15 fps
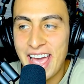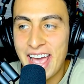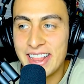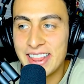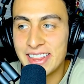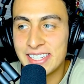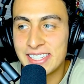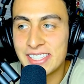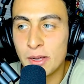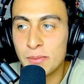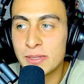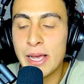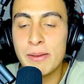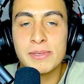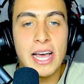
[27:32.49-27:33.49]
and
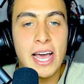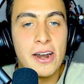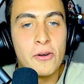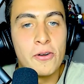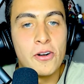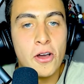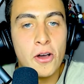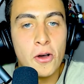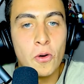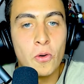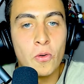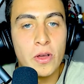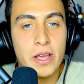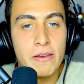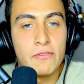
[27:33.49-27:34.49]
sometimes I don't
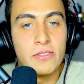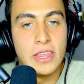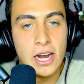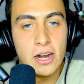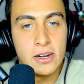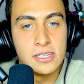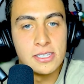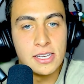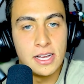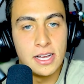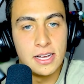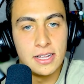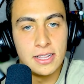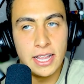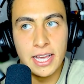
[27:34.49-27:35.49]
know if there's
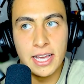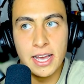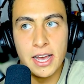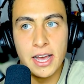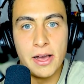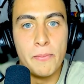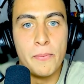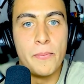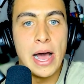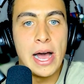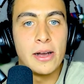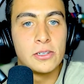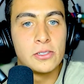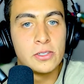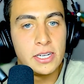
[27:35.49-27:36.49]
like a
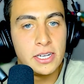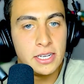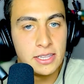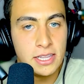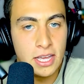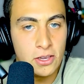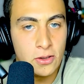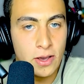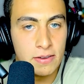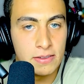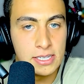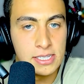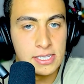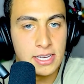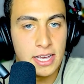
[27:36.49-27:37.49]
boundary that you
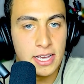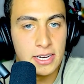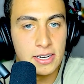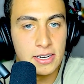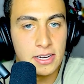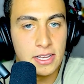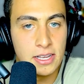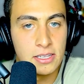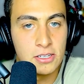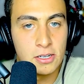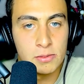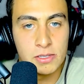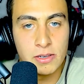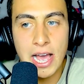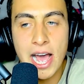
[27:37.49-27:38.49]
have to set in
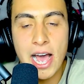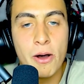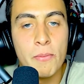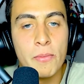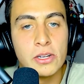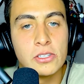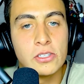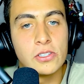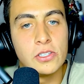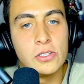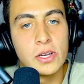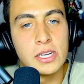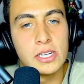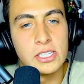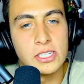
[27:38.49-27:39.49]
terms of how much
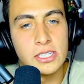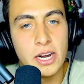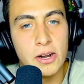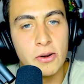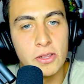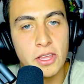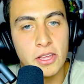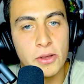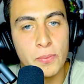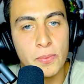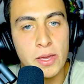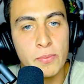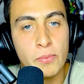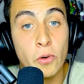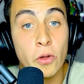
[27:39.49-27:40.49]
you can share with other
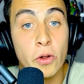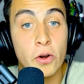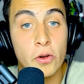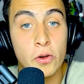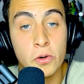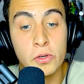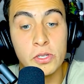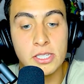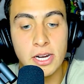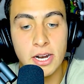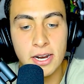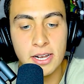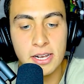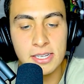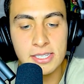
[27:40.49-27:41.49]
people or who's
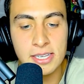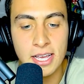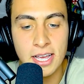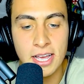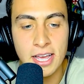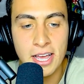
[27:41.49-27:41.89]
sharing because